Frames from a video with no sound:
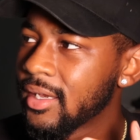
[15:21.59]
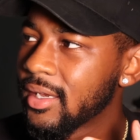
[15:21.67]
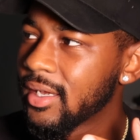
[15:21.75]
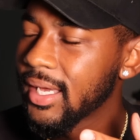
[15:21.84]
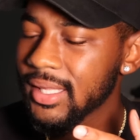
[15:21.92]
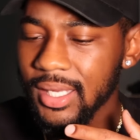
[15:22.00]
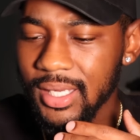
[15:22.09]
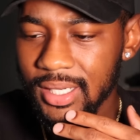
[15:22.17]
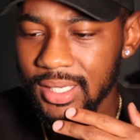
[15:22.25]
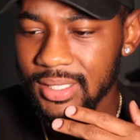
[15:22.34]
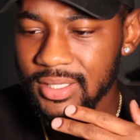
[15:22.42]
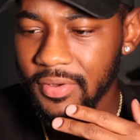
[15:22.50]
I think it
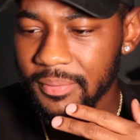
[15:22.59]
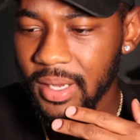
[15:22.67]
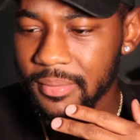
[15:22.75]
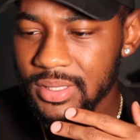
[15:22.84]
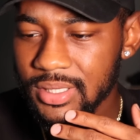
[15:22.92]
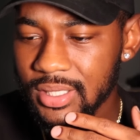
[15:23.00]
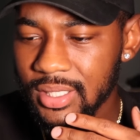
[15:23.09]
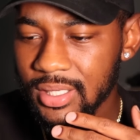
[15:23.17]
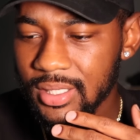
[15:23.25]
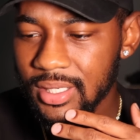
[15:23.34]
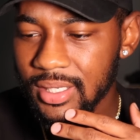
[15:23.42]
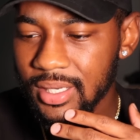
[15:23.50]
is, if I'm not mistaken.
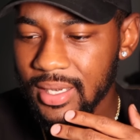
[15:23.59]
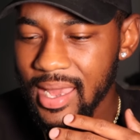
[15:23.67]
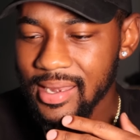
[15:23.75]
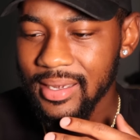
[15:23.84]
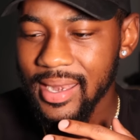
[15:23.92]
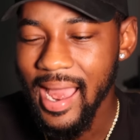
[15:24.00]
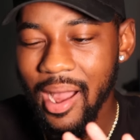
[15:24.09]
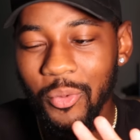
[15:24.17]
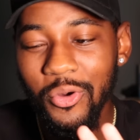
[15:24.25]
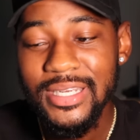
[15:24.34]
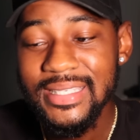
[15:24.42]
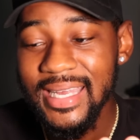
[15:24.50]
I, I
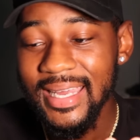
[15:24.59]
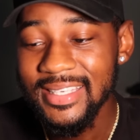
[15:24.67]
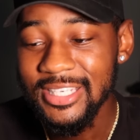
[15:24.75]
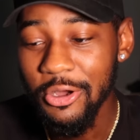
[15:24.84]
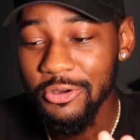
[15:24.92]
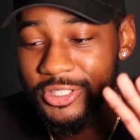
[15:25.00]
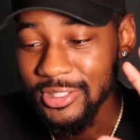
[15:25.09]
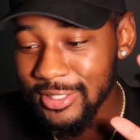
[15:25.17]
want to say it's Kulture.